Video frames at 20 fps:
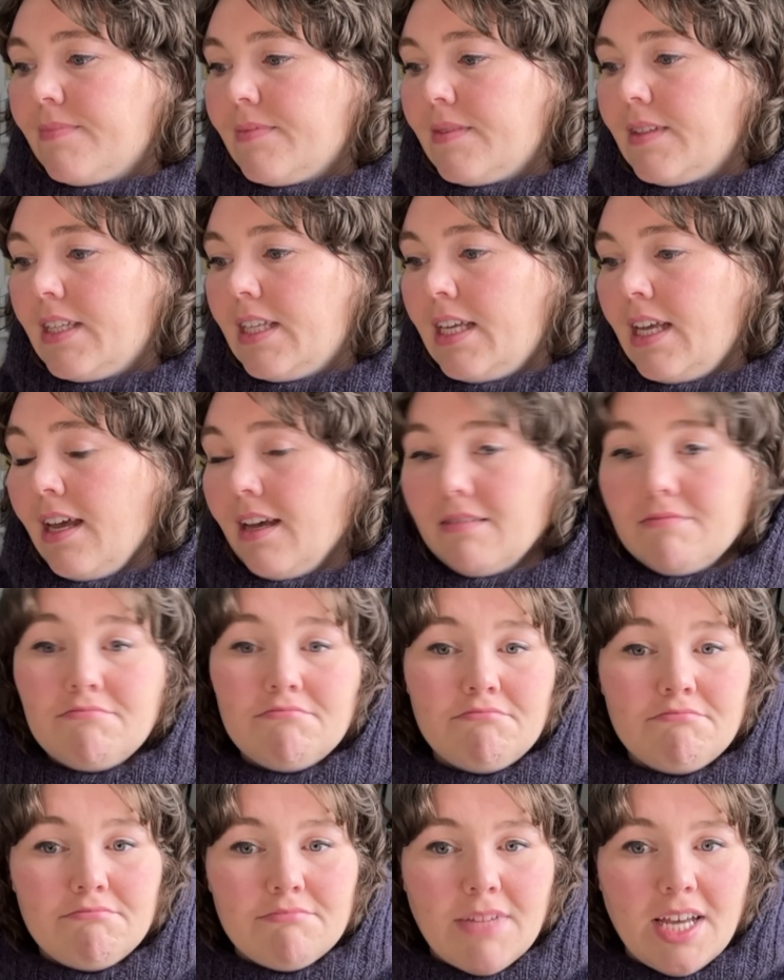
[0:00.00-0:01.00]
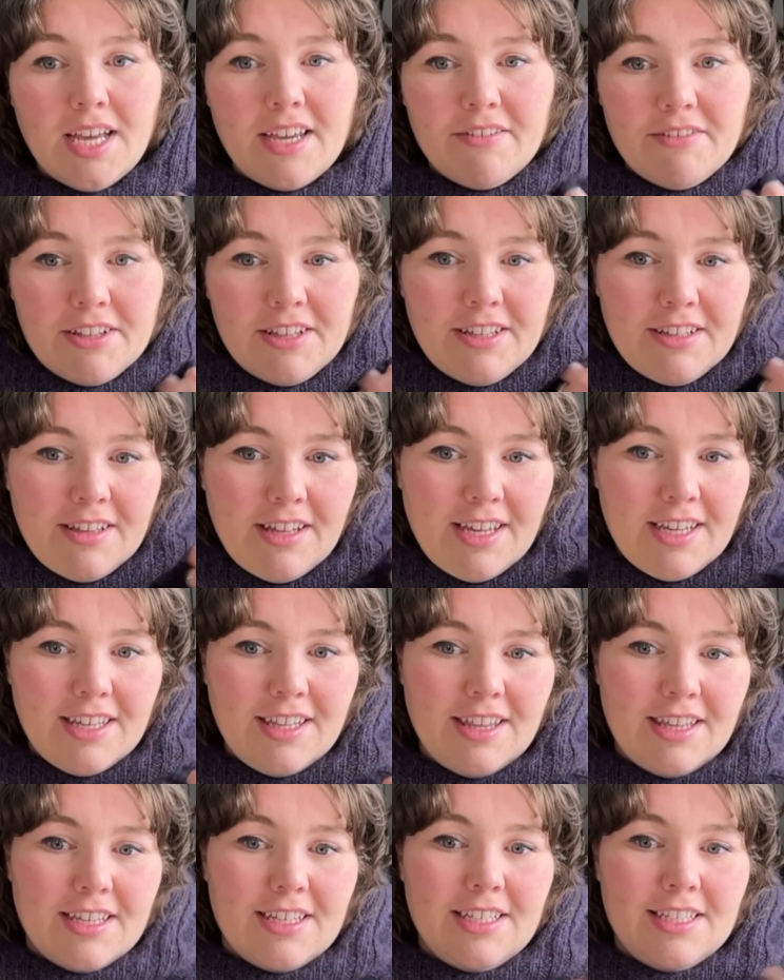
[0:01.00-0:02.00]
yeah, I really like
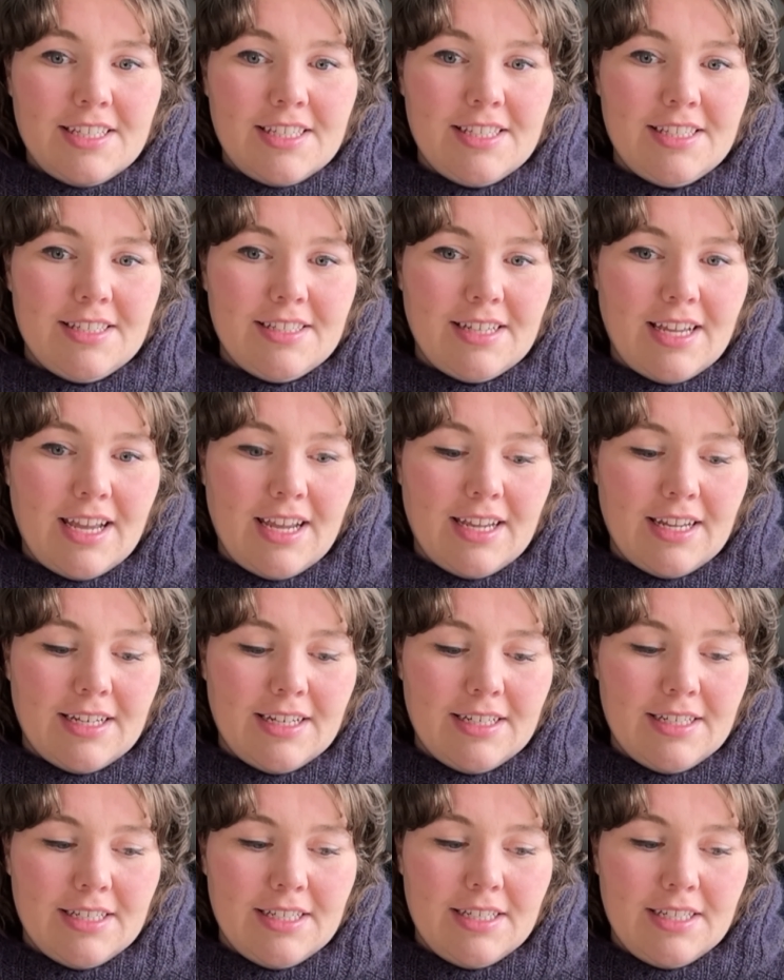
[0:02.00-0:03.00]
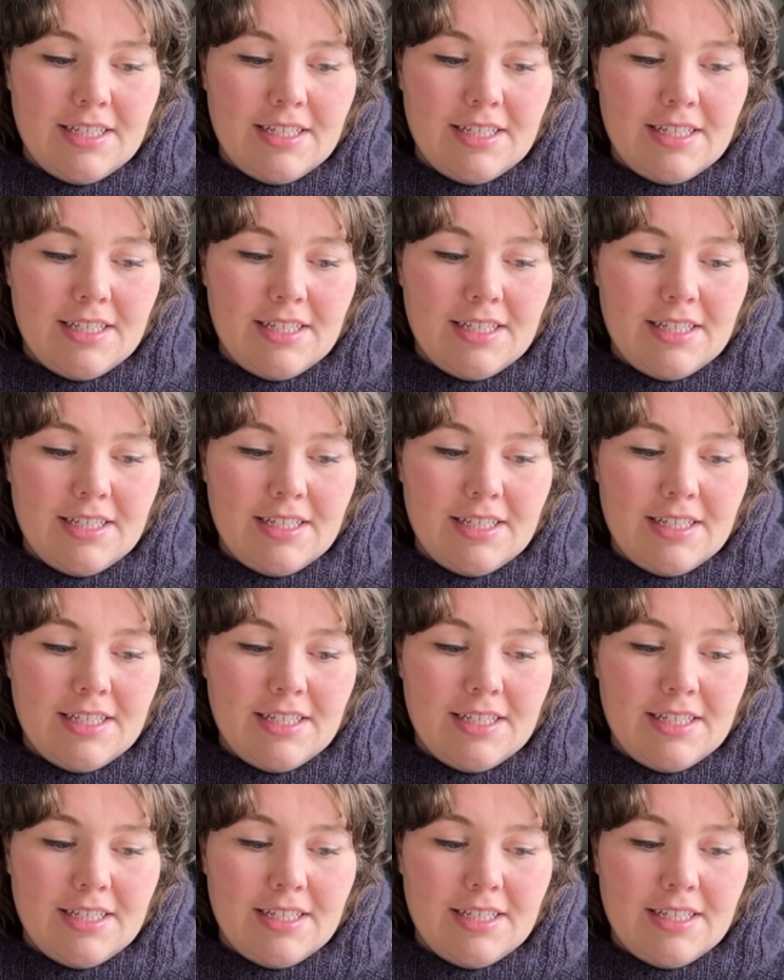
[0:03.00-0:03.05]
this, and